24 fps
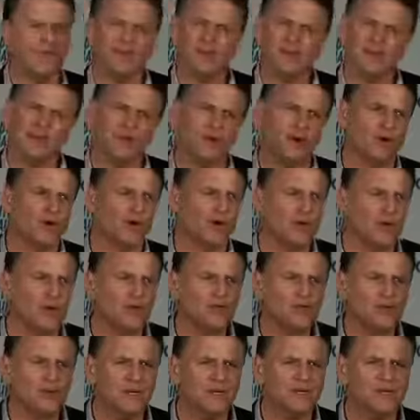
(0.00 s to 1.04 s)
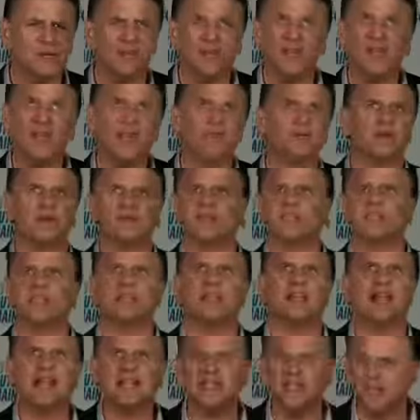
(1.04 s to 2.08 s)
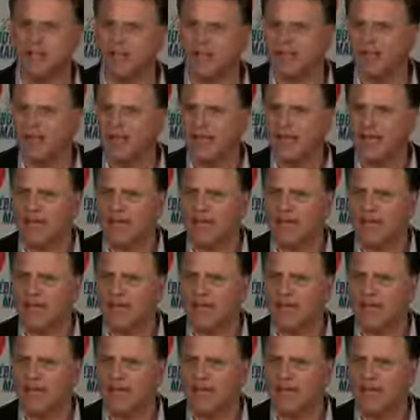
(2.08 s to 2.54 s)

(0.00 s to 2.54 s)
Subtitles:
Think about groceries and think about the selection